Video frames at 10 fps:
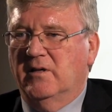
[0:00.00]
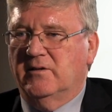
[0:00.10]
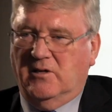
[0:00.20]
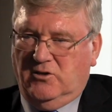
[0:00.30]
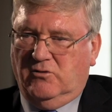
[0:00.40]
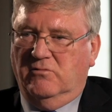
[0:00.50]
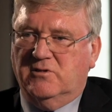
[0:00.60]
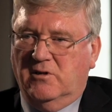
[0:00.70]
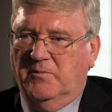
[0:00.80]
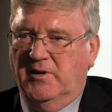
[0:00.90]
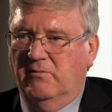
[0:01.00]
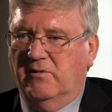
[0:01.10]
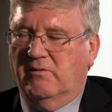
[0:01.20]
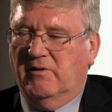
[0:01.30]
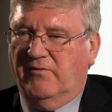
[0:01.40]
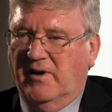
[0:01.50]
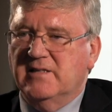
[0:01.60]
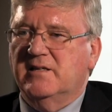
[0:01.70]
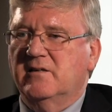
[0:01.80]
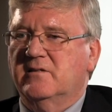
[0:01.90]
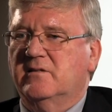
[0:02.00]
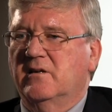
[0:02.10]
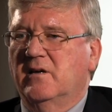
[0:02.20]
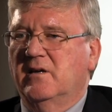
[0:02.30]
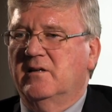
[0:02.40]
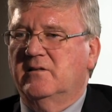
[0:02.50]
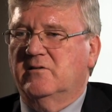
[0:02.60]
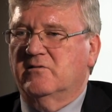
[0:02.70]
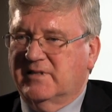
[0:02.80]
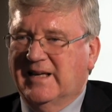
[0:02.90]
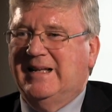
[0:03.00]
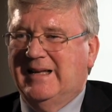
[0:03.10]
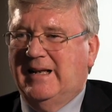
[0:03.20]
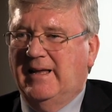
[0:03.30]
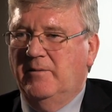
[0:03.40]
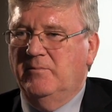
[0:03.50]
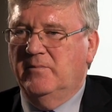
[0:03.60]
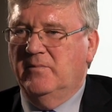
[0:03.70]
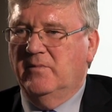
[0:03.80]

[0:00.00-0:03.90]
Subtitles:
the insurance company were advising us to settle a claim.